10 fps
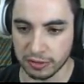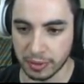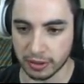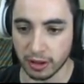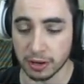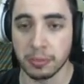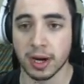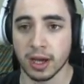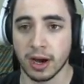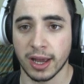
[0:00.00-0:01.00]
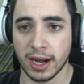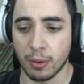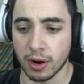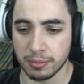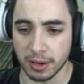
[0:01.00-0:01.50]
I spent a lot of money on it, and I
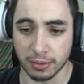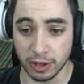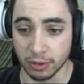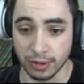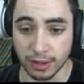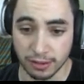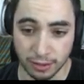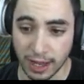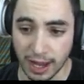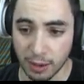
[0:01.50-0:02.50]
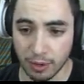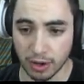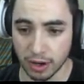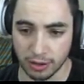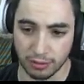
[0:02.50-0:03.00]
want to be able to use it. So yeah, I
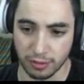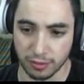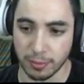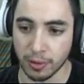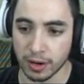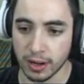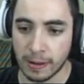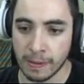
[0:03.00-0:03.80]
want Oculus Rift support.